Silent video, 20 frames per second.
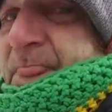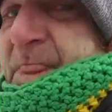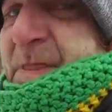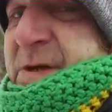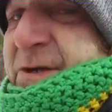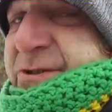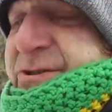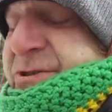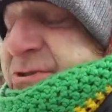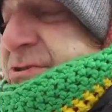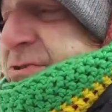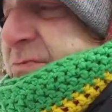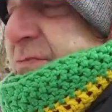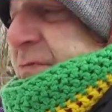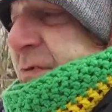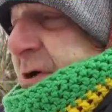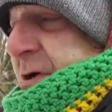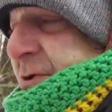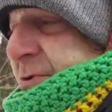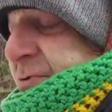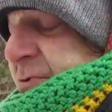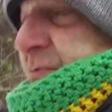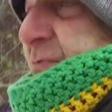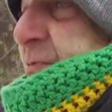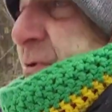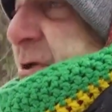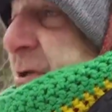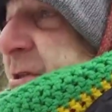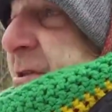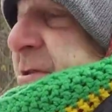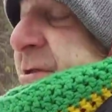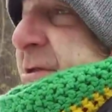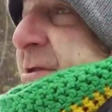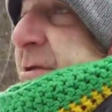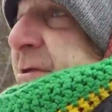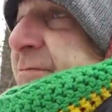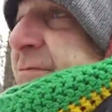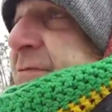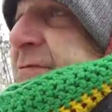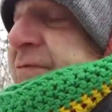this is the vulnerability
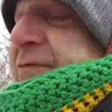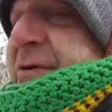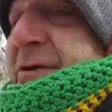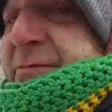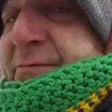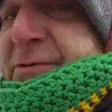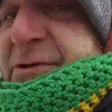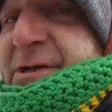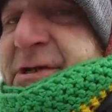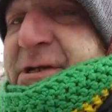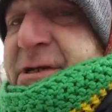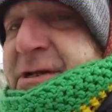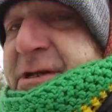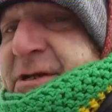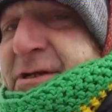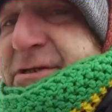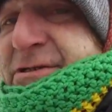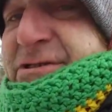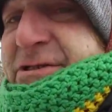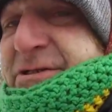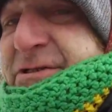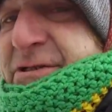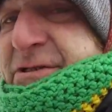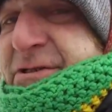of the feminine energy